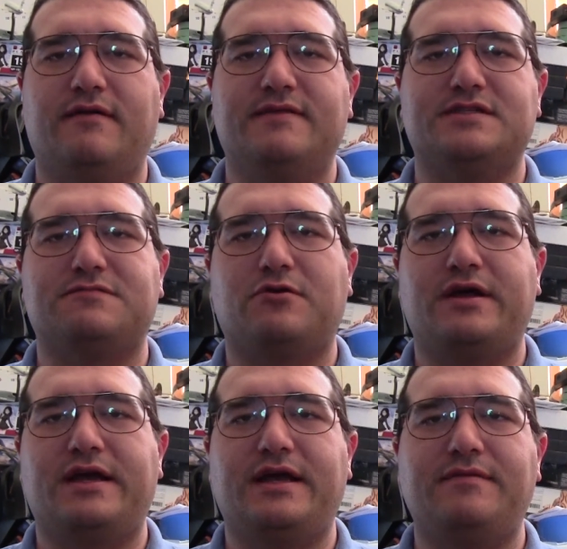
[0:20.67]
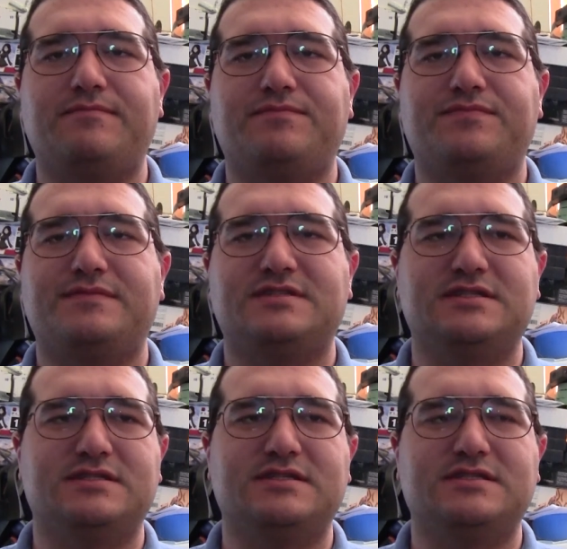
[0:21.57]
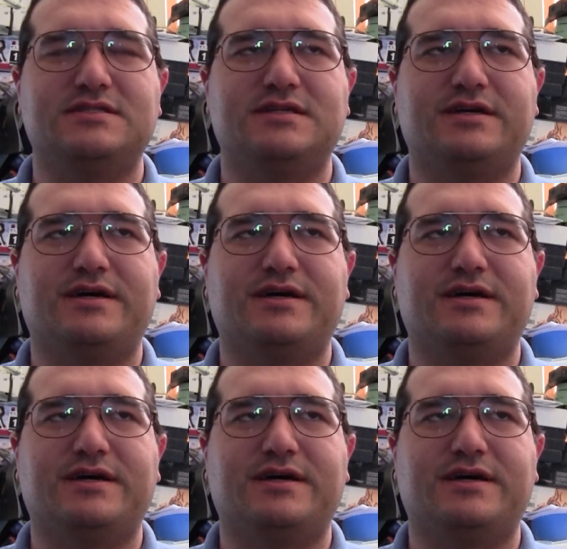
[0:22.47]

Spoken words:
this Friday, since it's